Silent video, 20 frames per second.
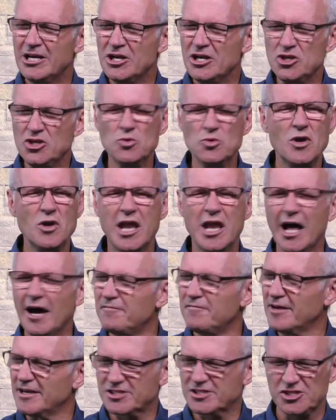You
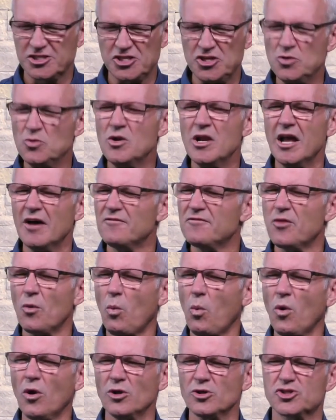love us. You love the
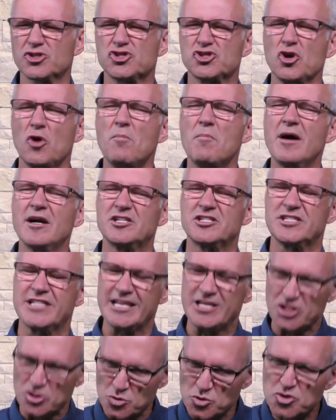world so much
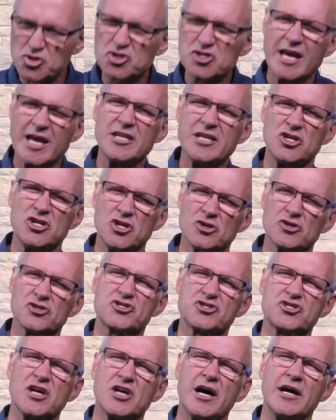that you sent your
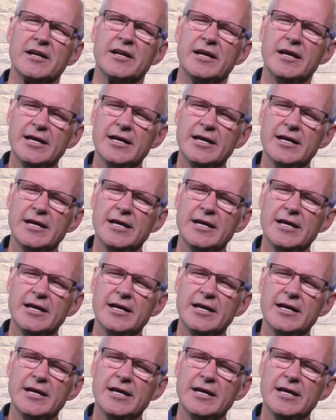Son